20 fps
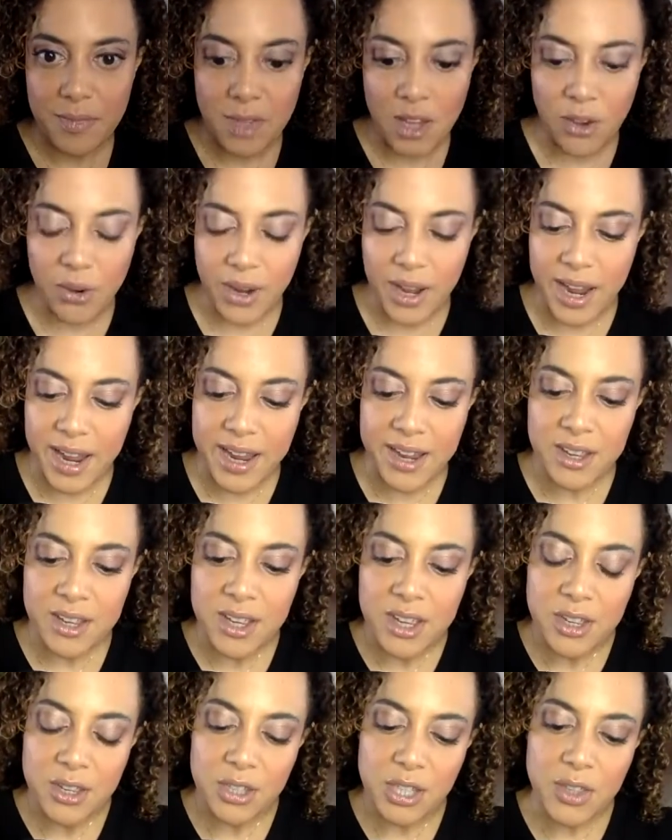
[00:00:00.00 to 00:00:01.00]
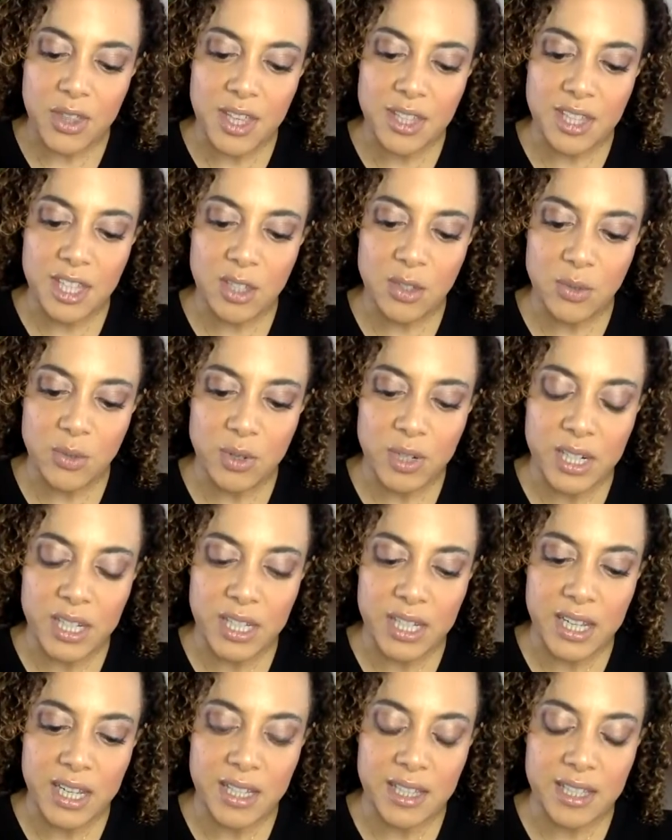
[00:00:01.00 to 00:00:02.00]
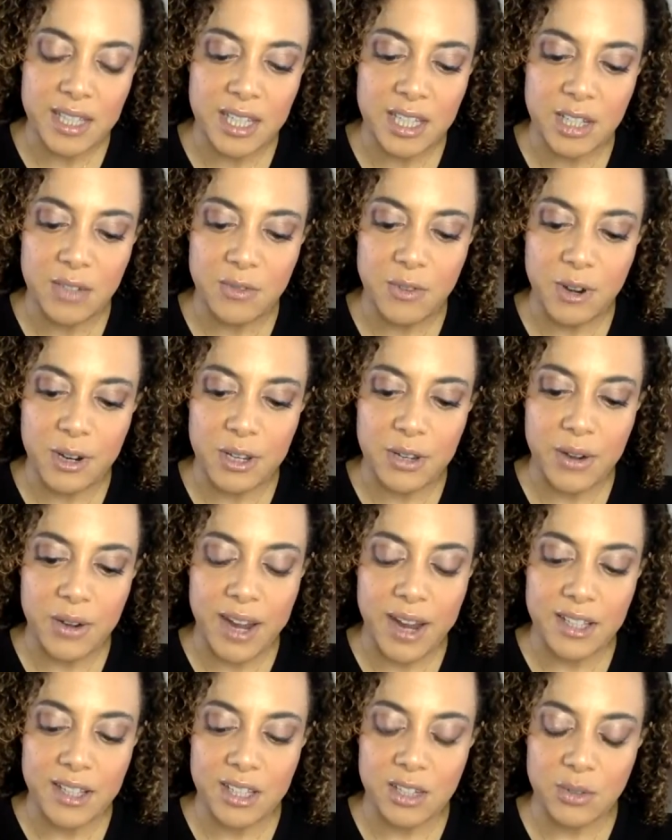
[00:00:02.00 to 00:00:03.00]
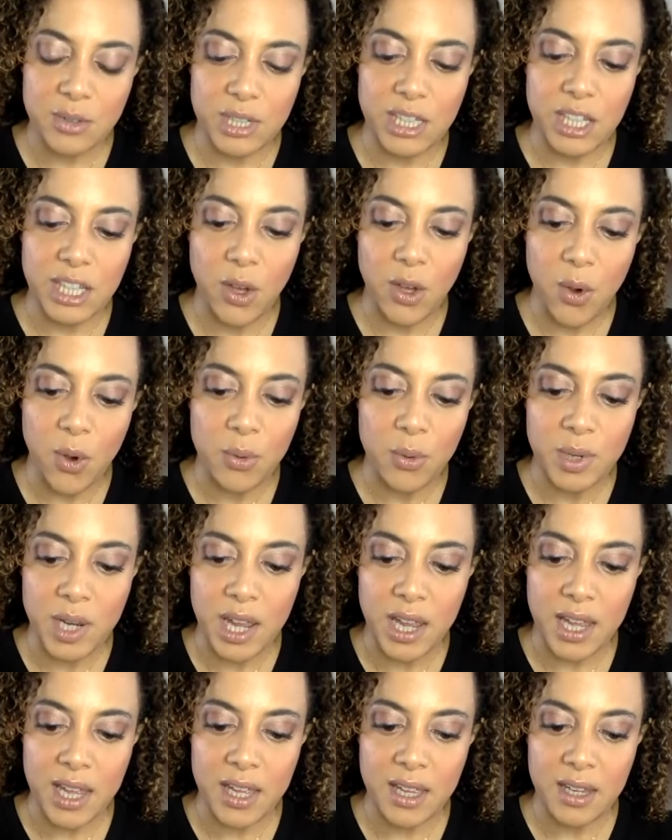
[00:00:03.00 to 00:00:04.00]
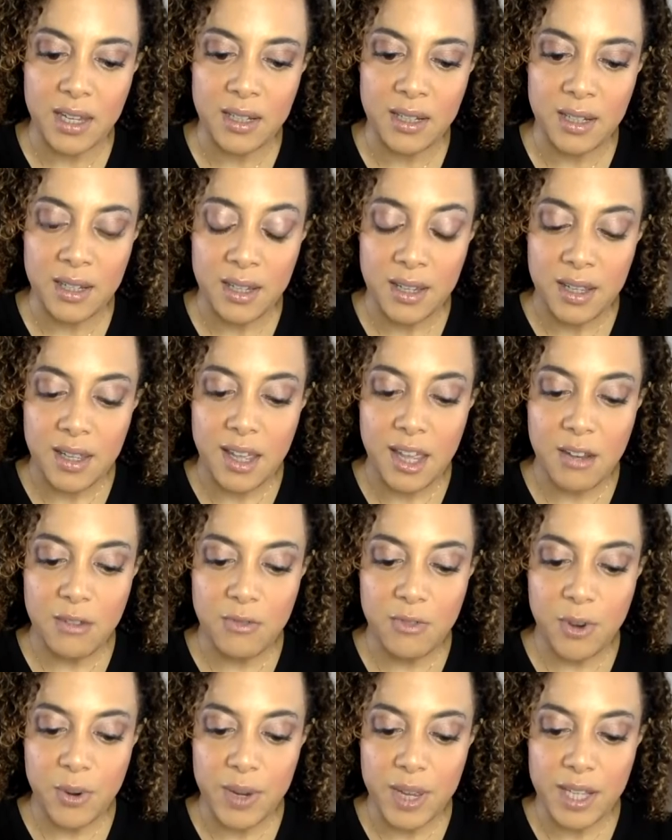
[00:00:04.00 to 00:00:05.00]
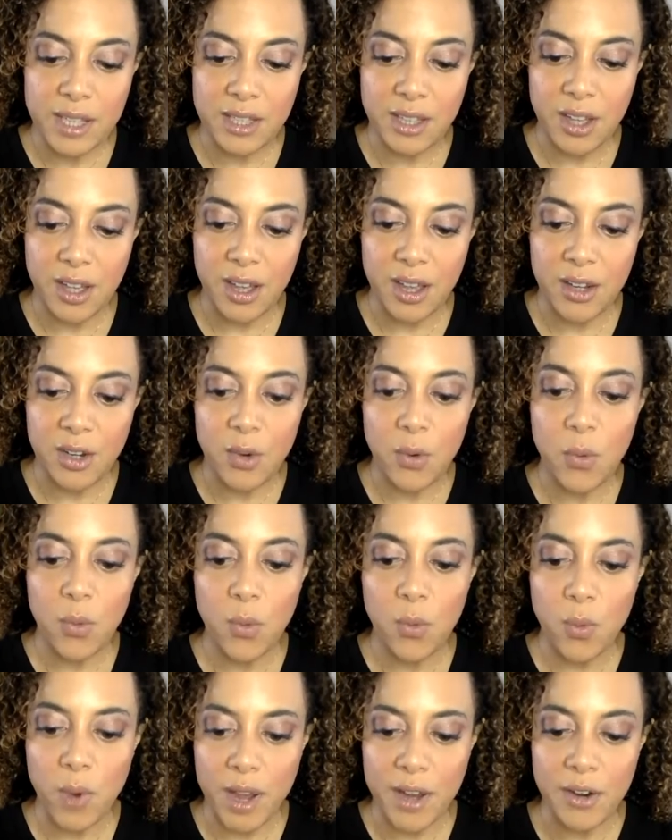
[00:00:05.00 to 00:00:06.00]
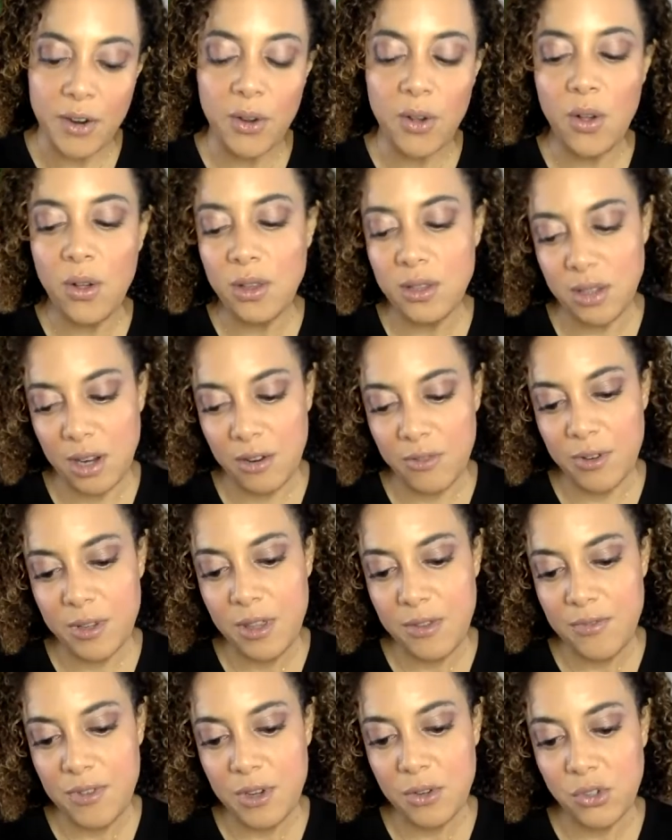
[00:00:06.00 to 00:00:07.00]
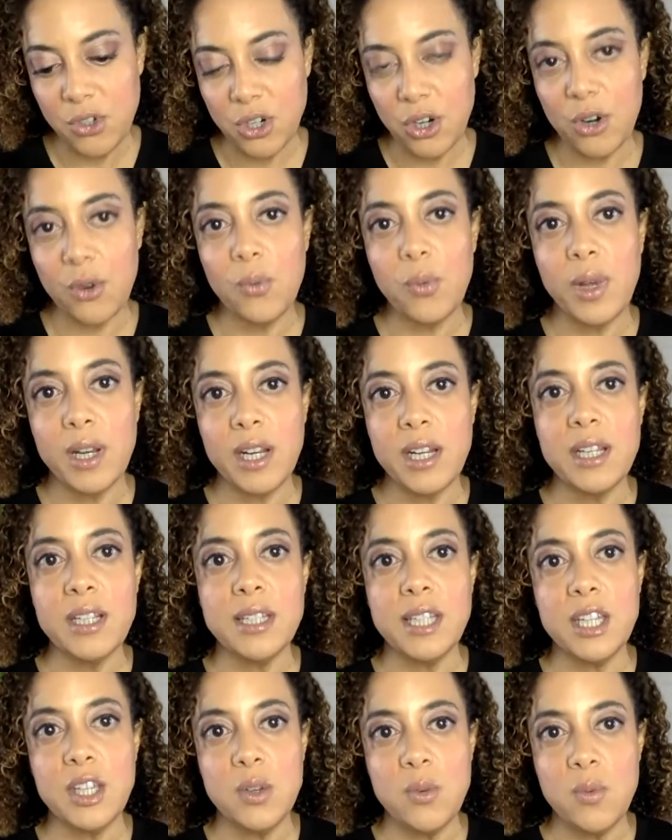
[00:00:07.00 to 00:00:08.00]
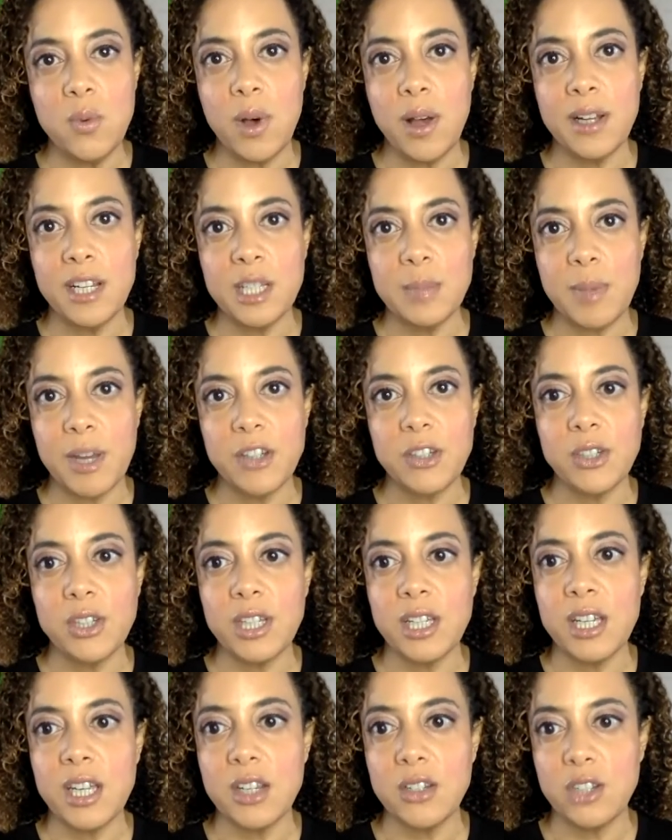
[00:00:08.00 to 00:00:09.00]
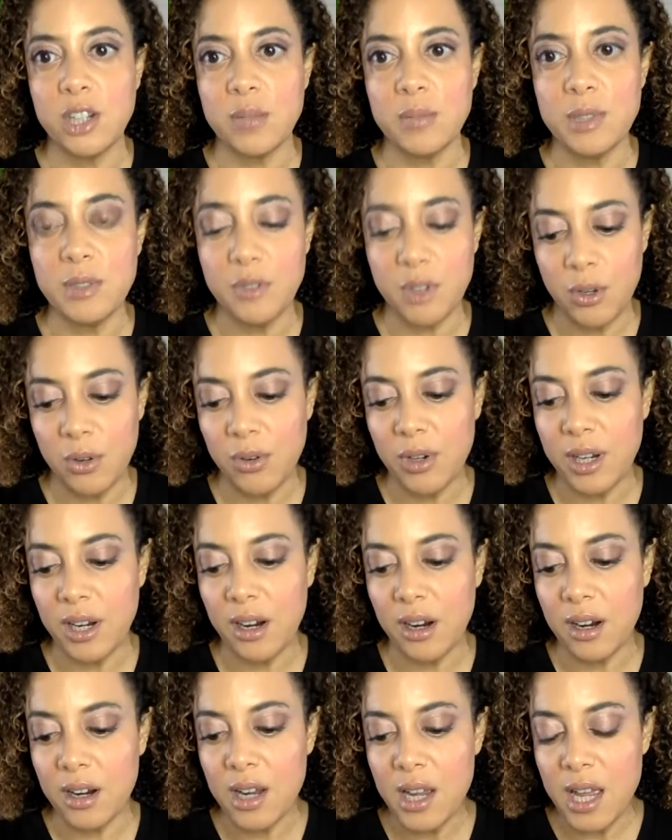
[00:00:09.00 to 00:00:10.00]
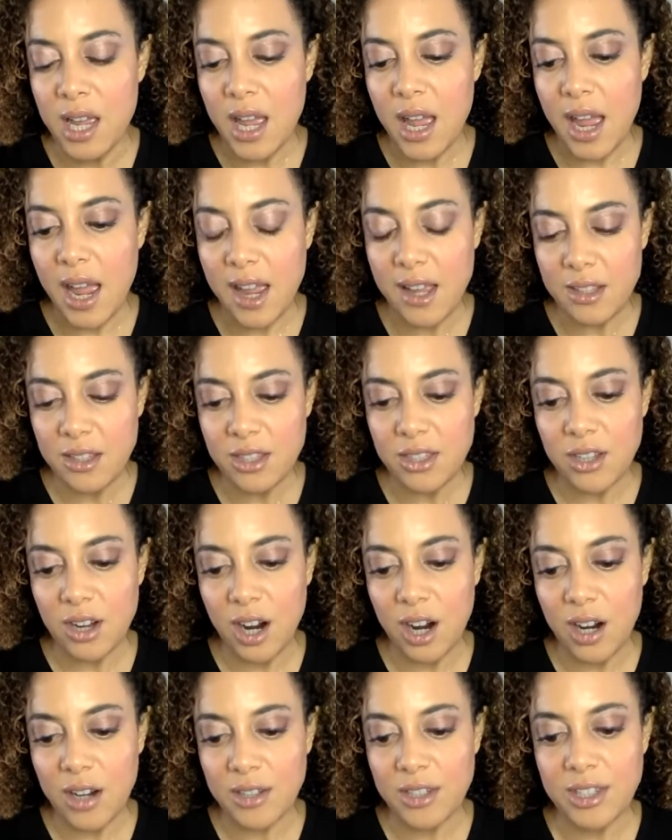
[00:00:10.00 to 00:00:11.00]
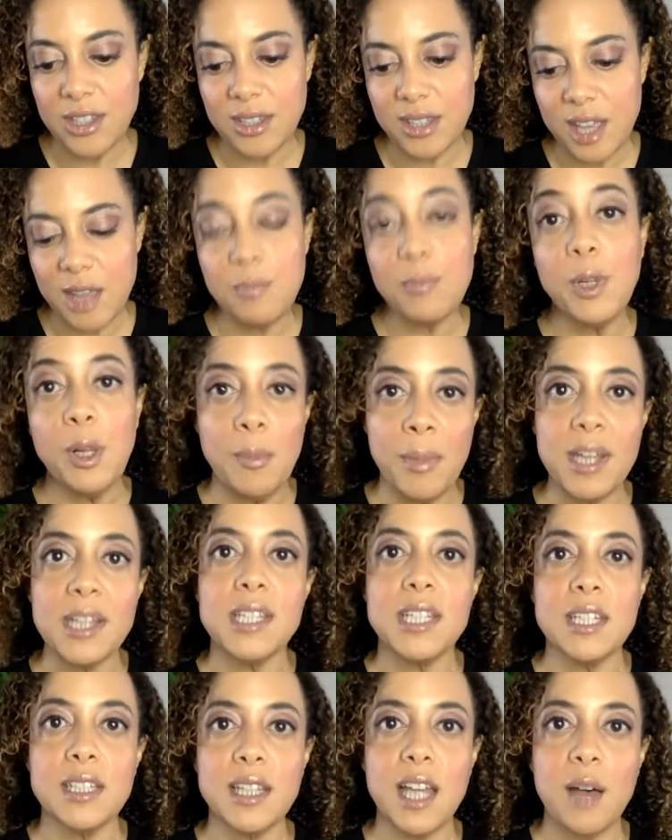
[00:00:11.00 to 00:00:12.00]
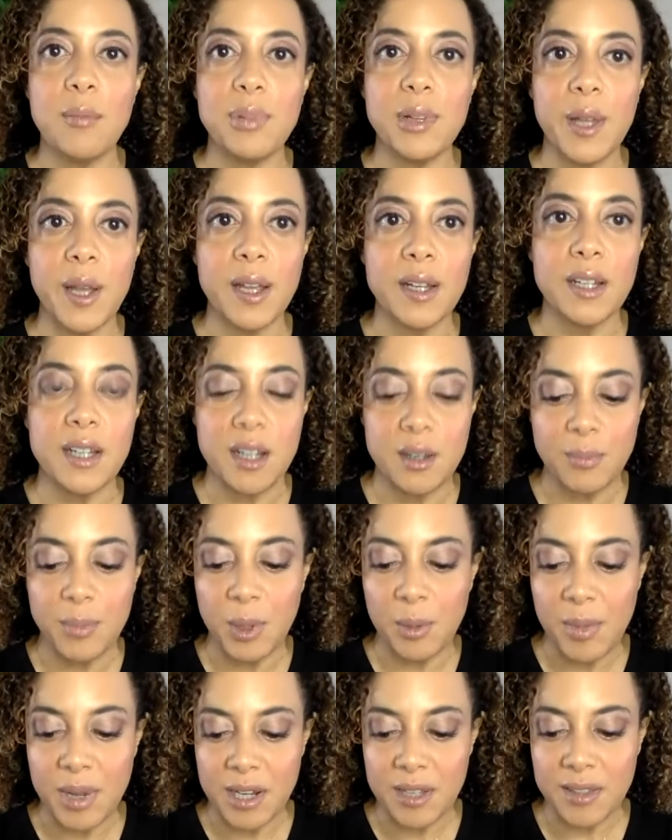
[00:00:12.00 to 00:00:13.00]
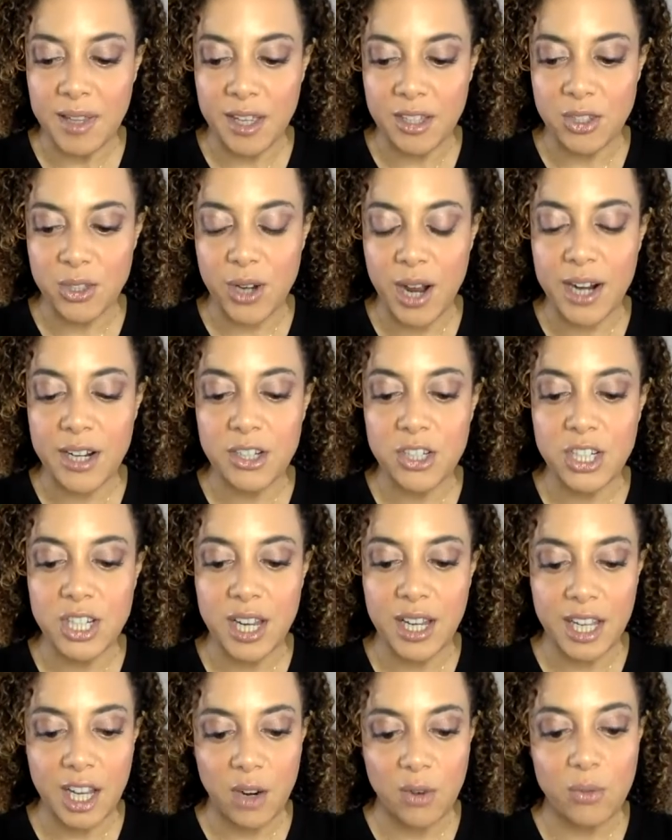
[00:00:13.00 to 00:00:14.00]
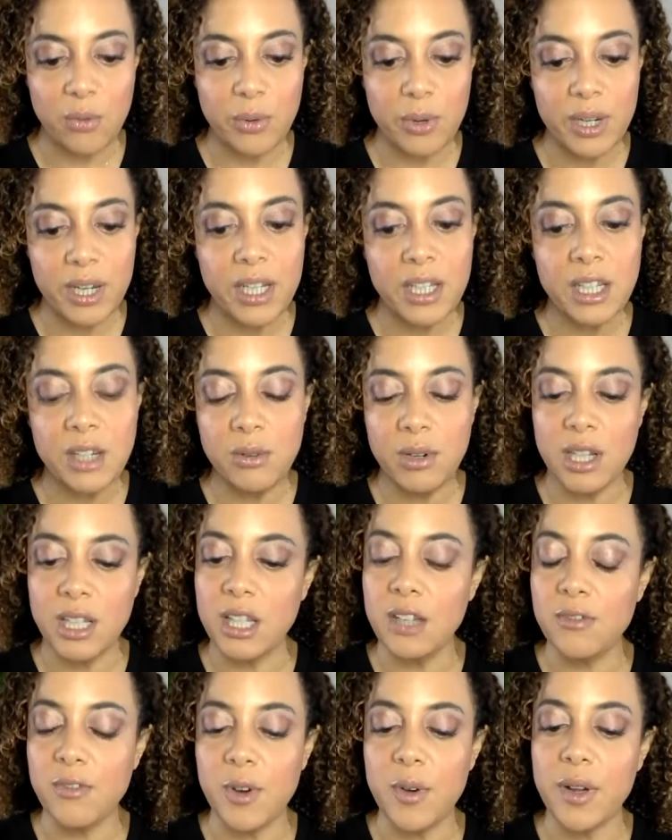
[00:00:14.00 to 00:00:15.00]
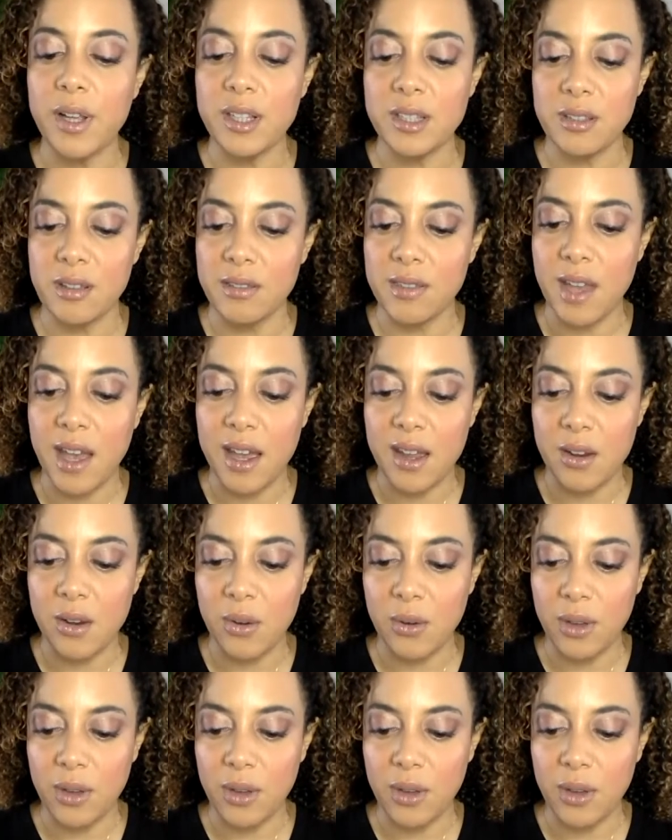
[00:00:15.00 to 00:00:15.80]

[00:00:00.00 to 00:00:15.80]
Okay, so this is really a season for you guys to really hone in and focus on what your goals are for the future, what it is that you want, especially in terms of career, and start implementing that plan and implementing that strategy and get really, really focused on that.